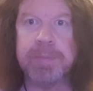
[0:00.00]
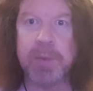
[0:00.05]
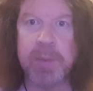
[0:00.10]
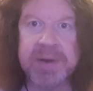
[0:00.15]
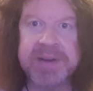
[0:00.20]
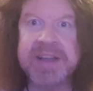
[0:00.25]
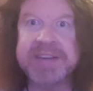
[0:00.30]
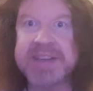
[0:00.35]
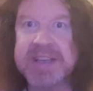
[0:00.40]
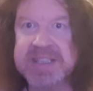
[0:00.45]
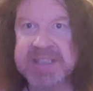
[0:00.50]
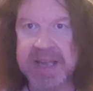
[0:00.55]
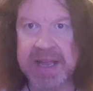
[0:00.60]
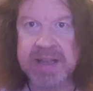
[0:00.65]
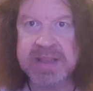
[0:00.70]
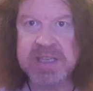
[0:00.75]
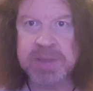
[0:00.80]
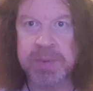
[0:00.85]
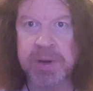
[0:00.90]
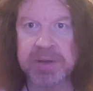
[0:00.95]
But when they
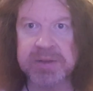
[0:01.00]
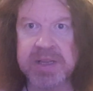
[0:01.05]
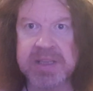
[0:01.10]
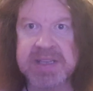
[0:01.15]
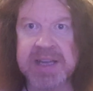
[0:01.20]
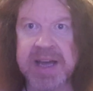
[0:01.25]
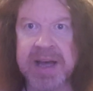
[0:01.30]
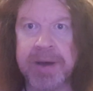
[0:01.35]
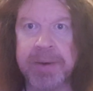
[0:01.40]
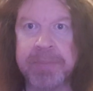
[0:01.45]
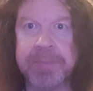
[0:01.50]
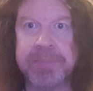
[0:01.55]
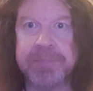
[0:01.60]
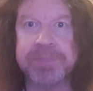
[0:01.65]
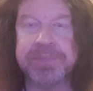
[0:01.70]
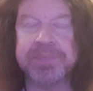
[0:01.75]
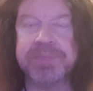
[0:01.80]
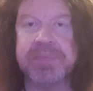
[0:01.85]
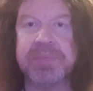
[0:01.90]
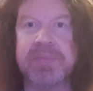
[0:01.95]
descend upon the town,
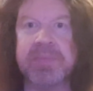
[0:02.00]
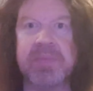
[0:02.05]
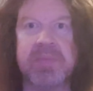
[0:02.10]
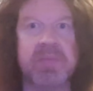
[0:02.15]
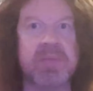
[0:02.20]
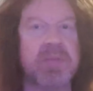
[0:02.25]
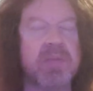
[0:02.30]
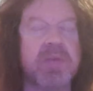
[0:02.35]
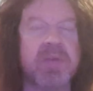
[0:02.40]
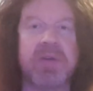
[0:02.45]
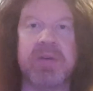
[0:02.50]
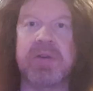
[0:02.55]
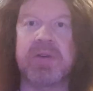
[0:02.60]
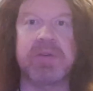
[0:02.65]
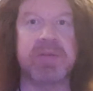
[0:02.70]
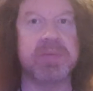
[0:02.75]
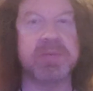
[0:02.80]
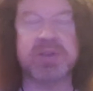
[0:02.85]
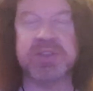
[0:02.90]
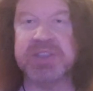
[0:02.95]

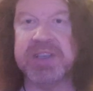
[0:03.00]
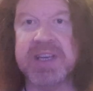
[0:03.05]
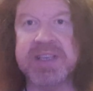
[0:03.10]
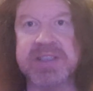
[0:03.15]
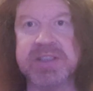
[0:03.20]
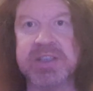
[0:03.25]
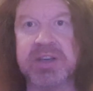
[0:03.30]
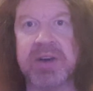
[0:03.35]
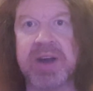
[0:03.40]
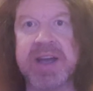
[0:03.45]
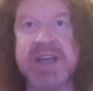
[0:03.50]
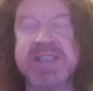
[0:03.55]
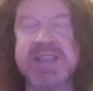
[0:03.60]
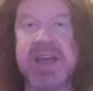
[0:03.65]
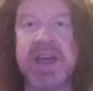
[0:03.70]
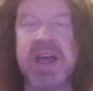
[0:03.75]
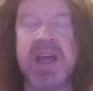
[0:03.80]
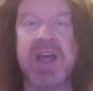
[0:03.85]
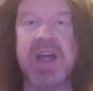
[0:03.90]
Jesus Christ,